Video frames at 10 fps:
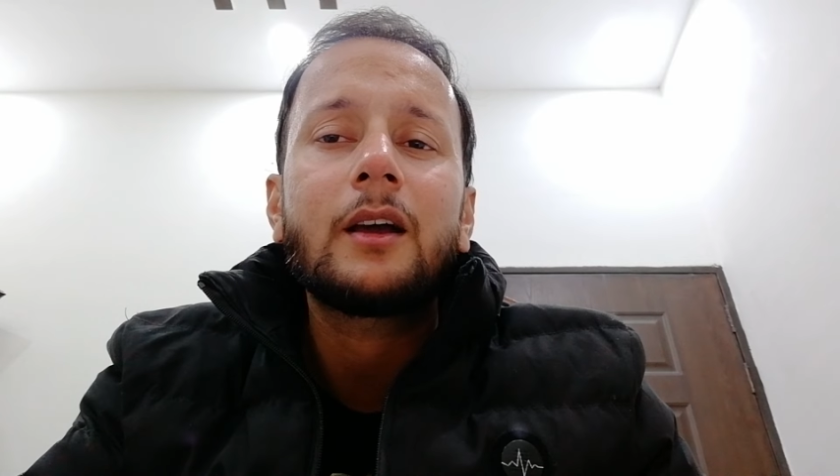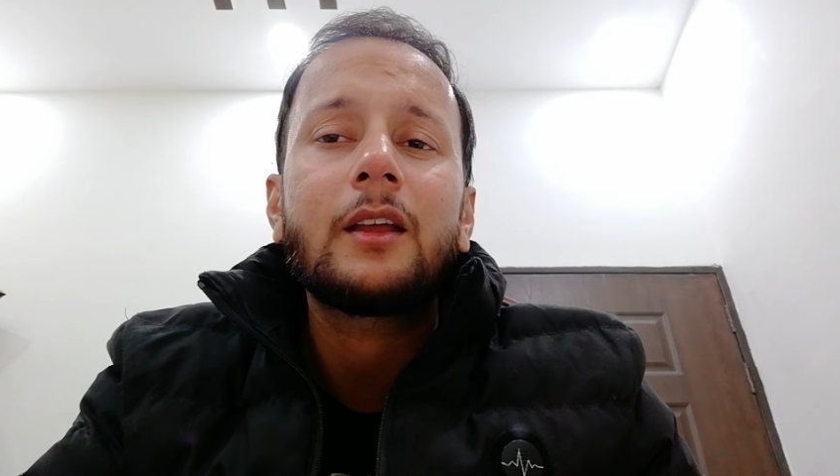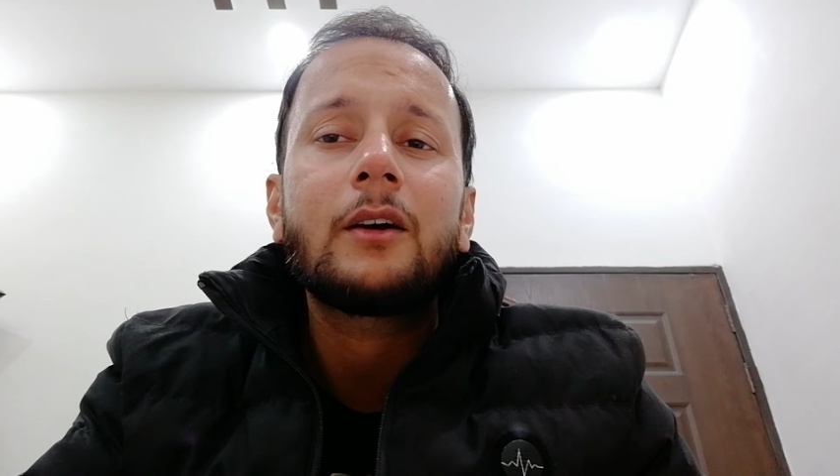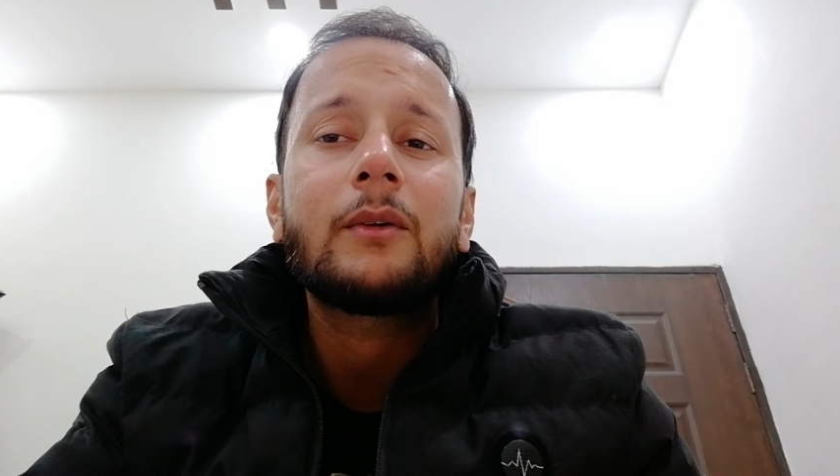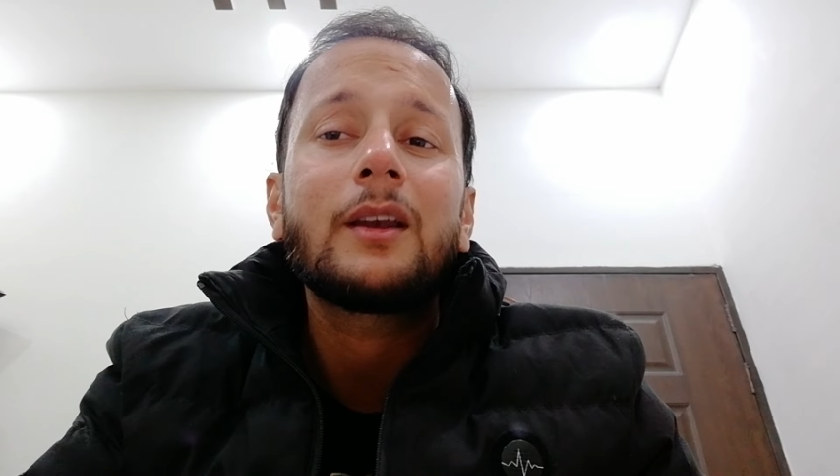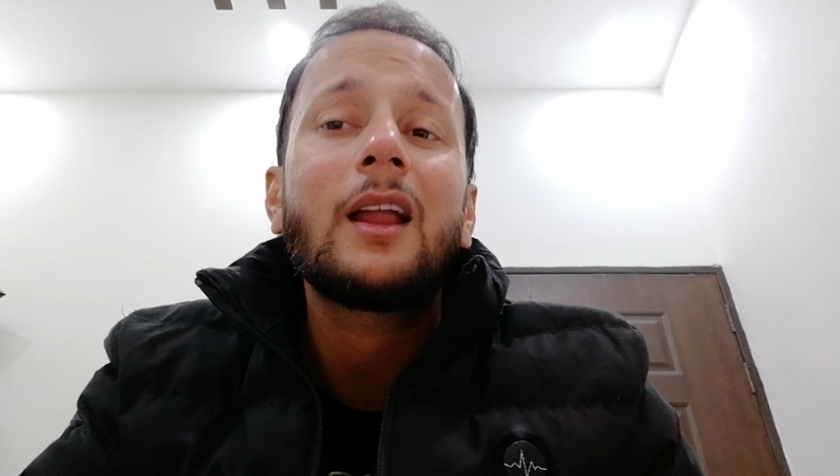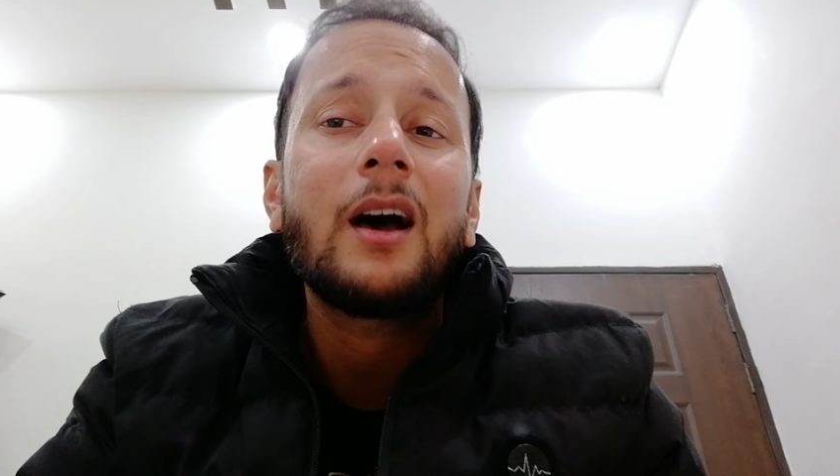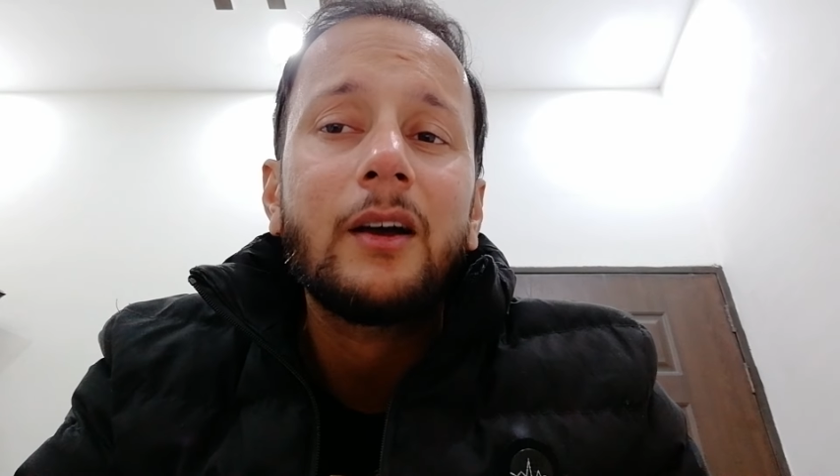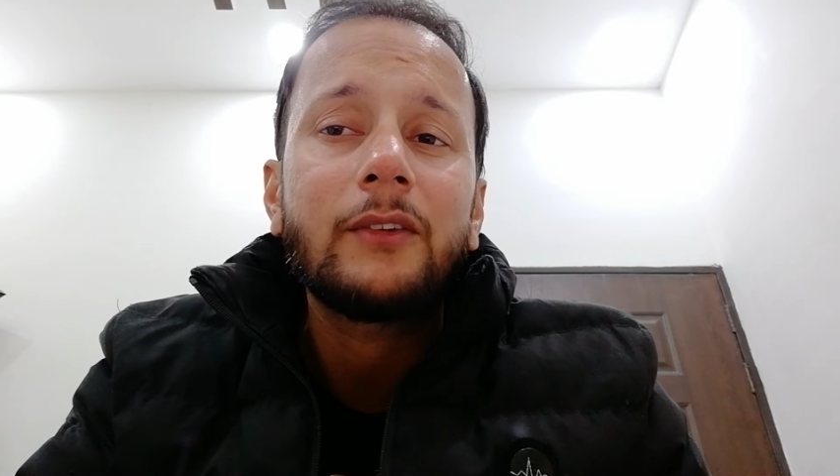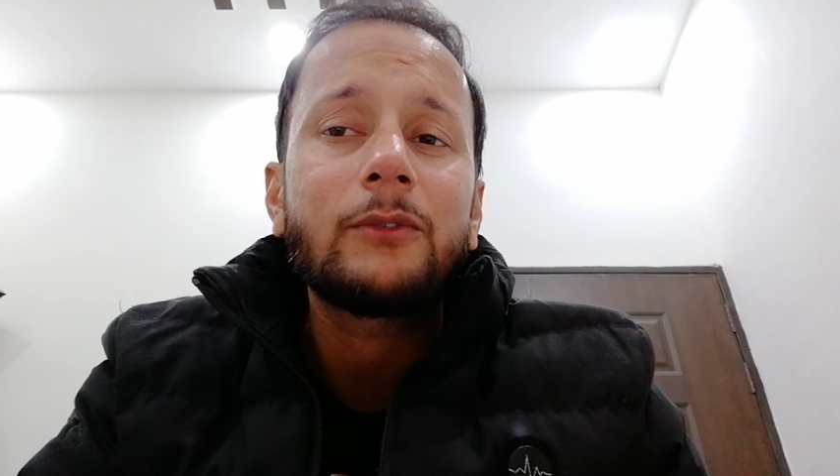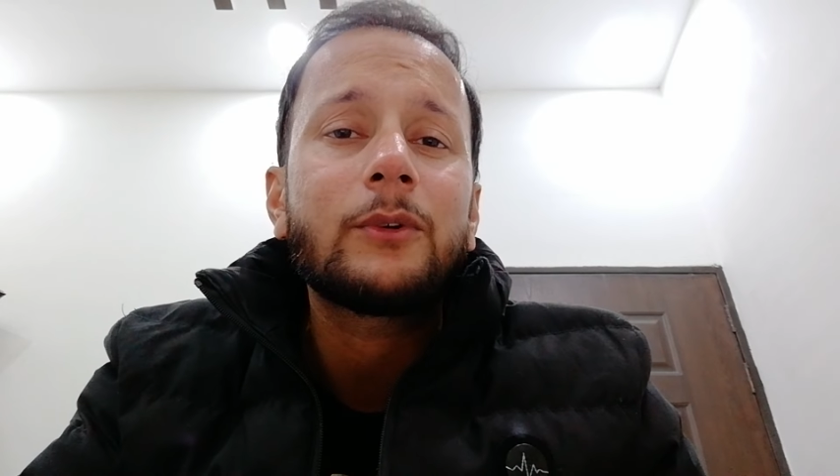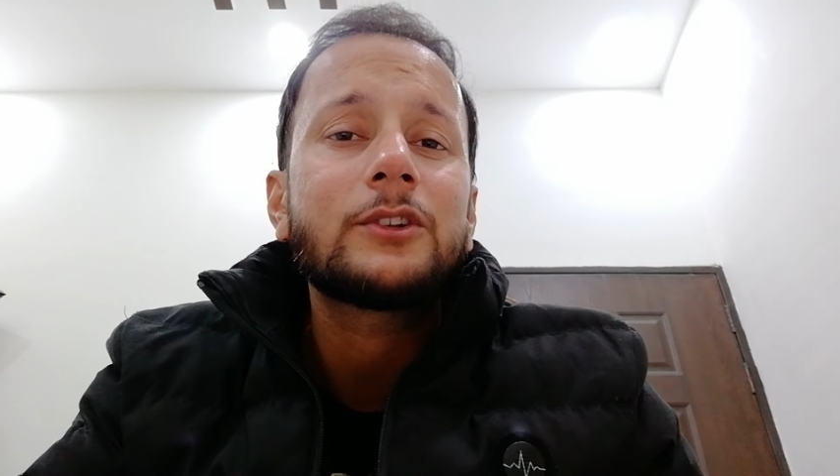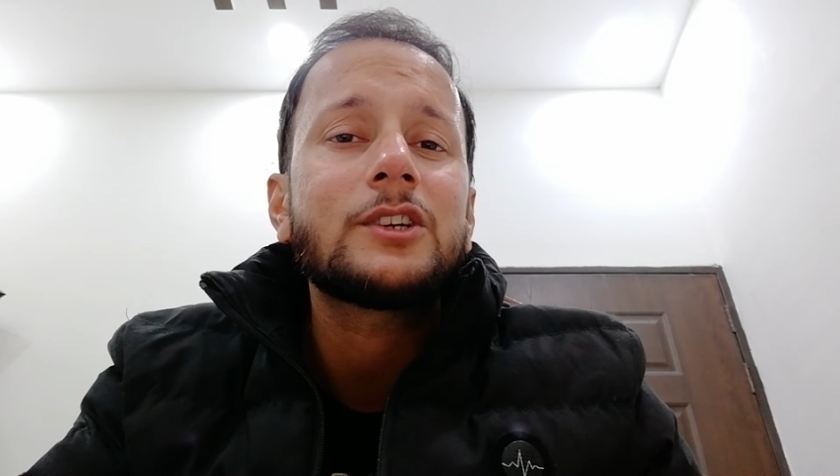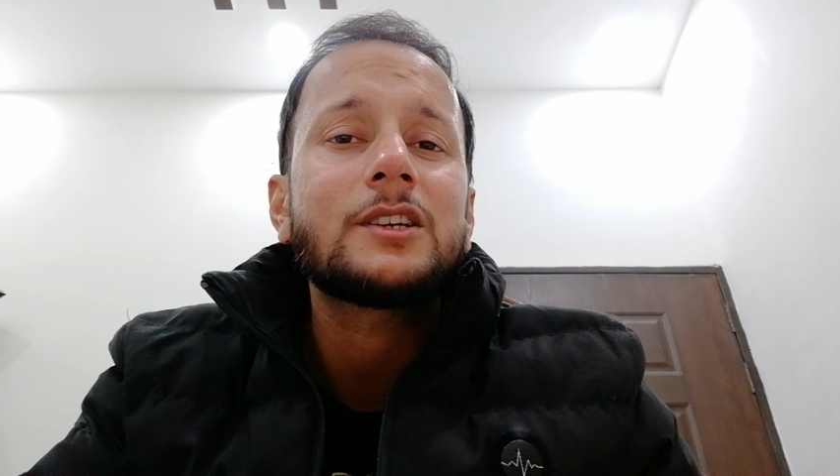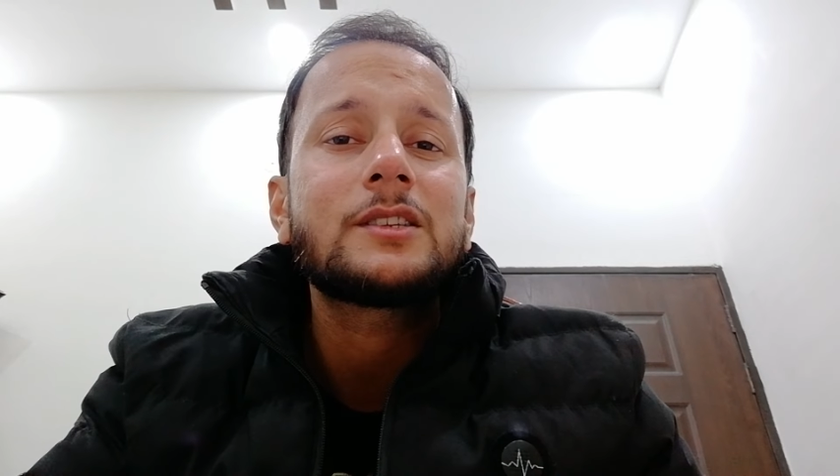in our lives for
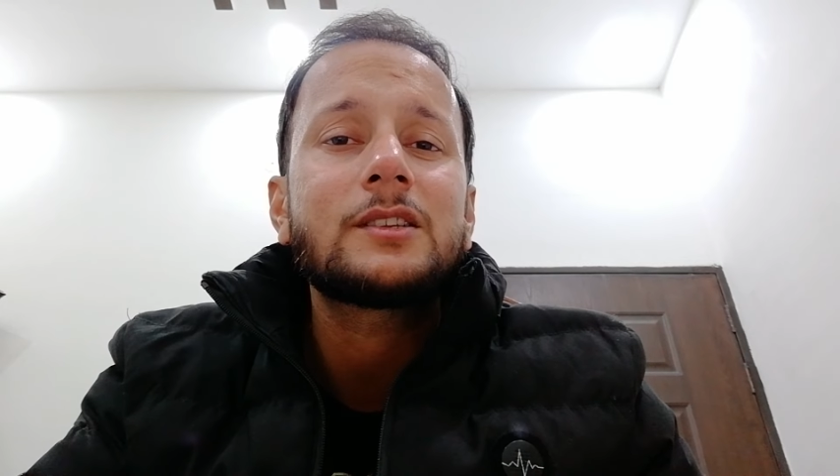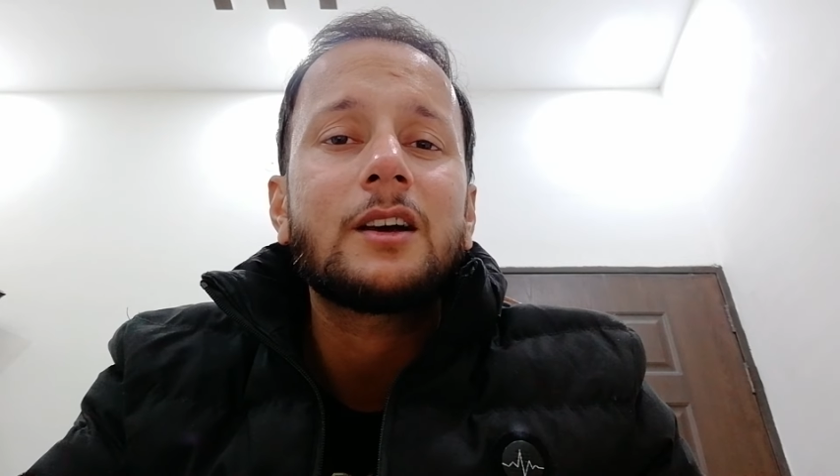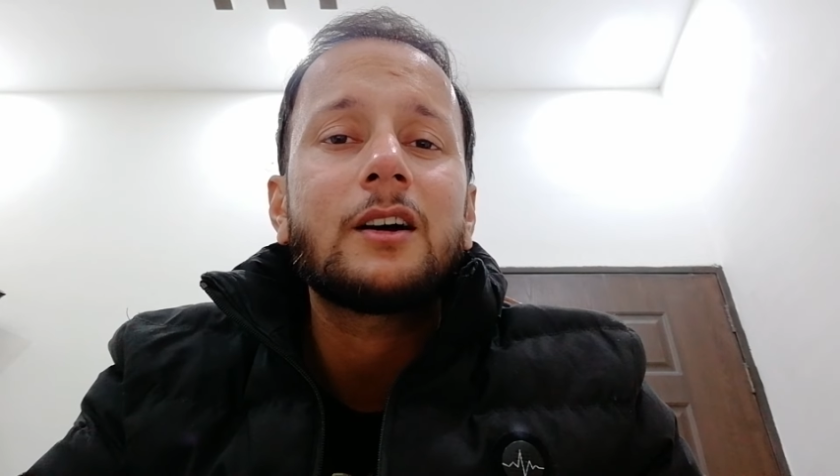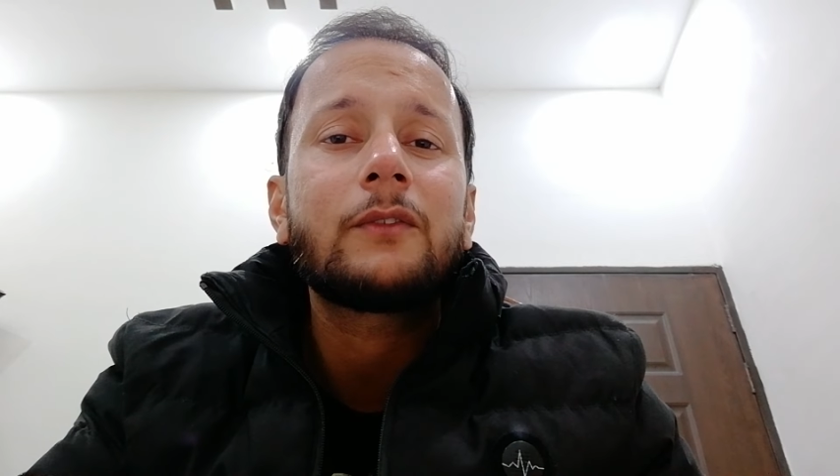just a